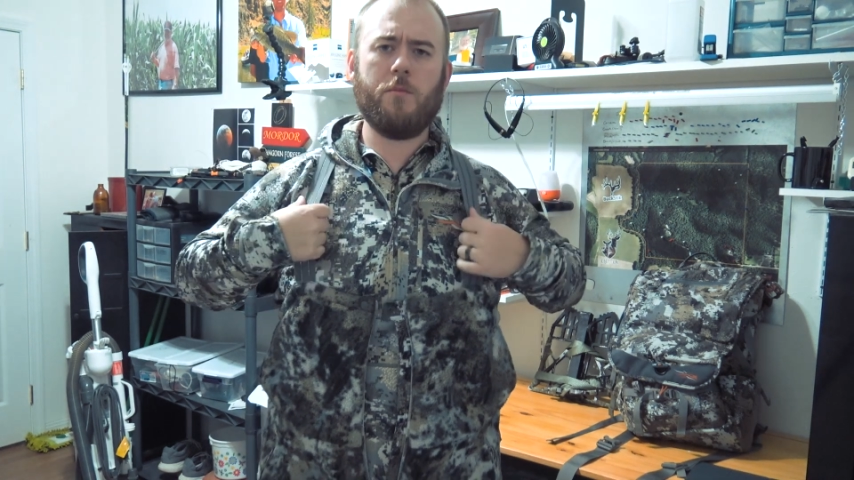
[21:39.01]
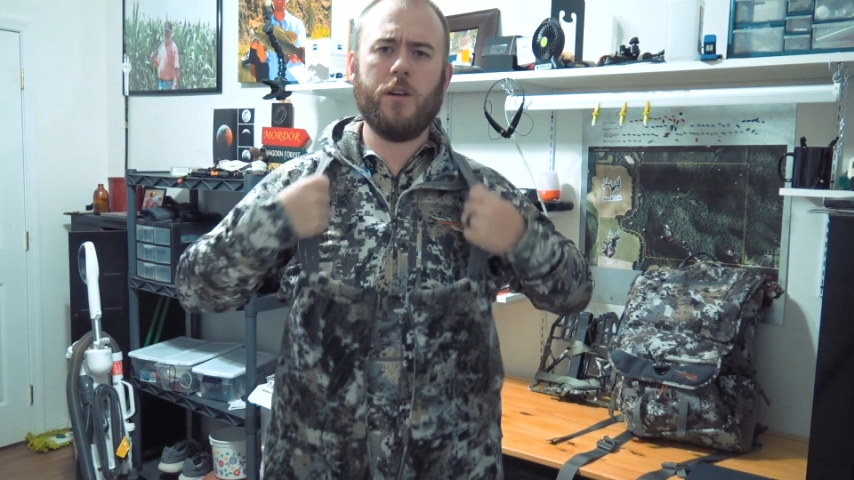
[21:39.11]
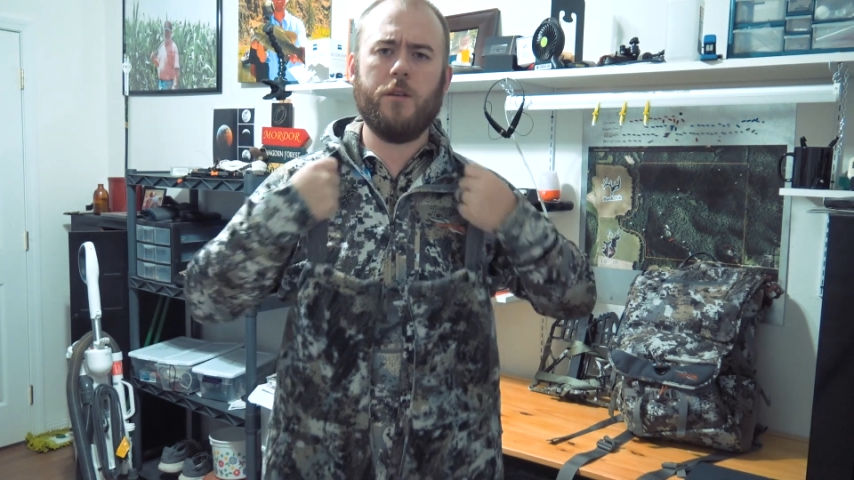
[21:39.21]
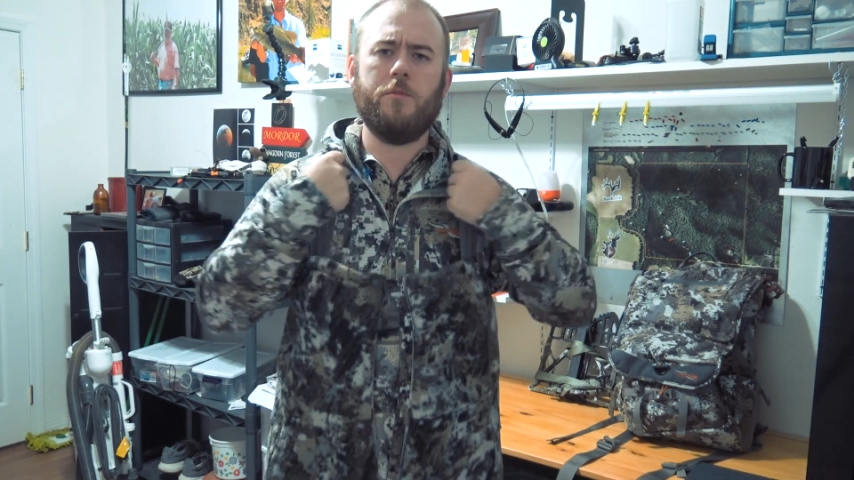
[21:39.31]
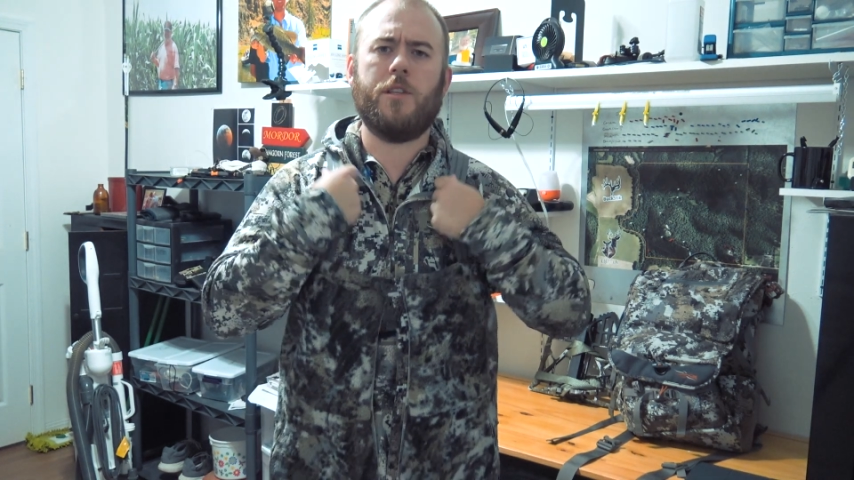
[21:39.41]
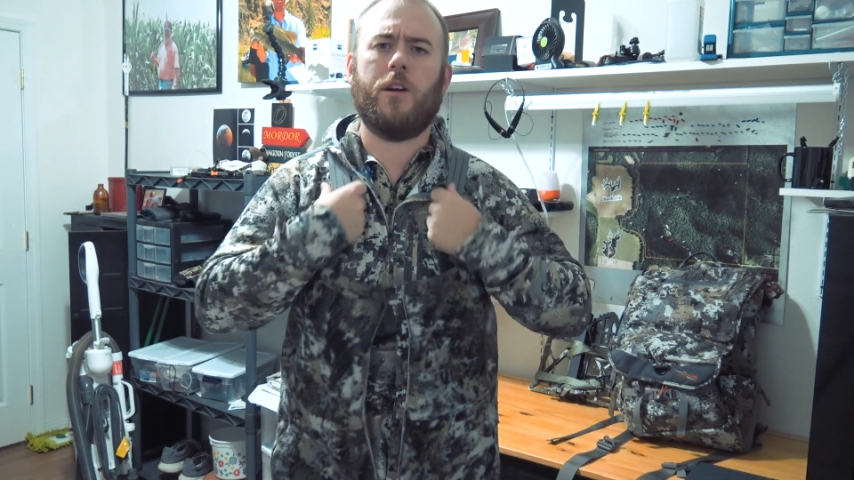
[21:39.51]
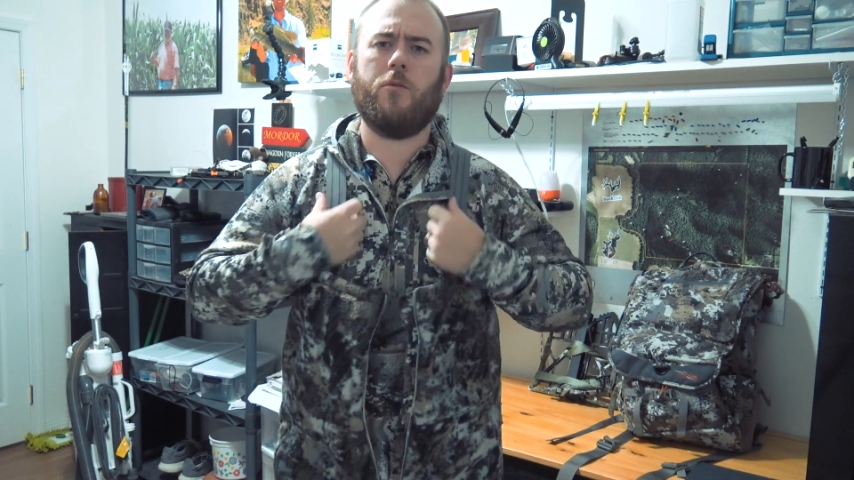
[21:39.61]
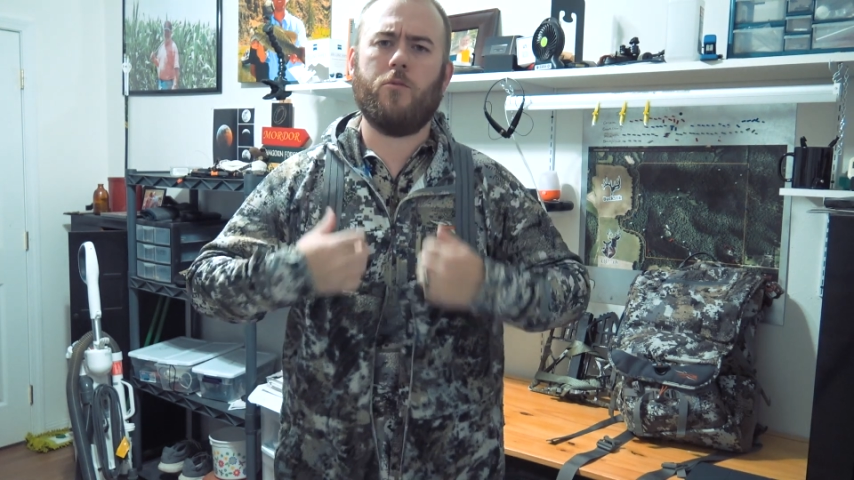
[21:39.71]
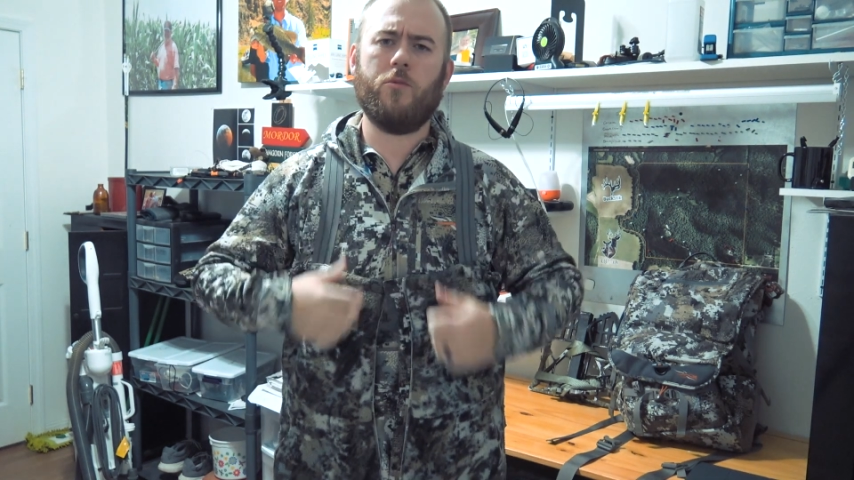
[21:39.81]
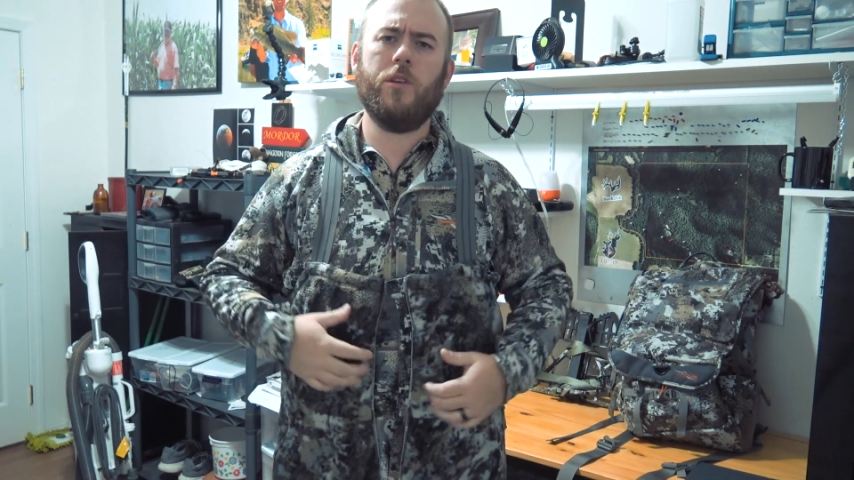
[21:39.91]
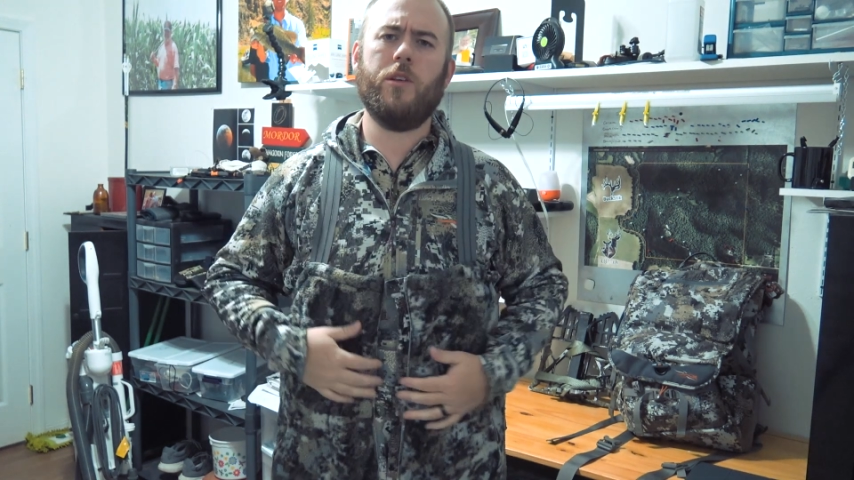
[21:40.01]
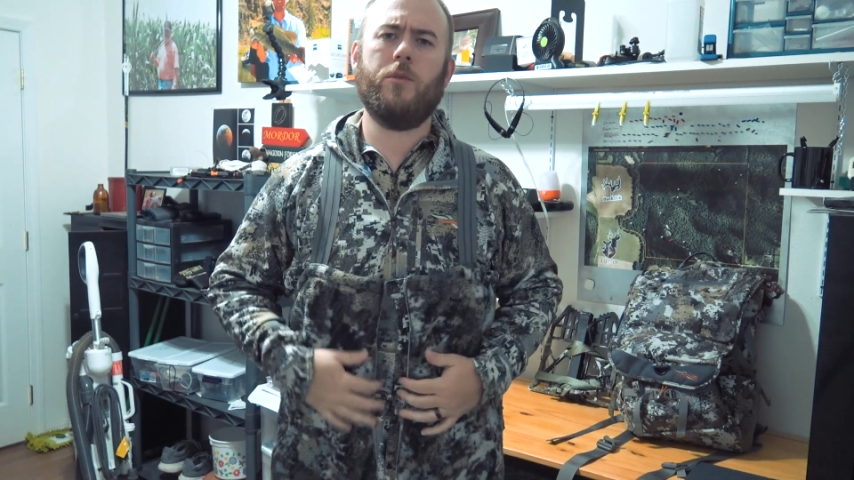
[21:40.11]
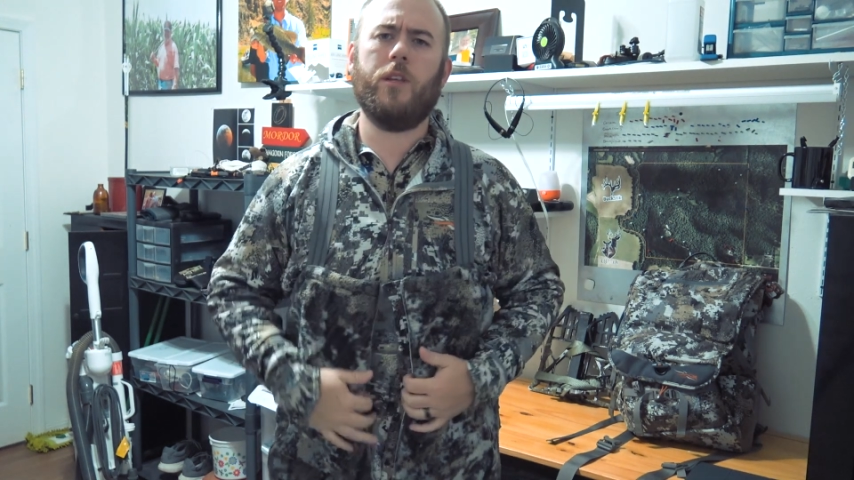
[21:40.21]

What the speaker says: bibs that I really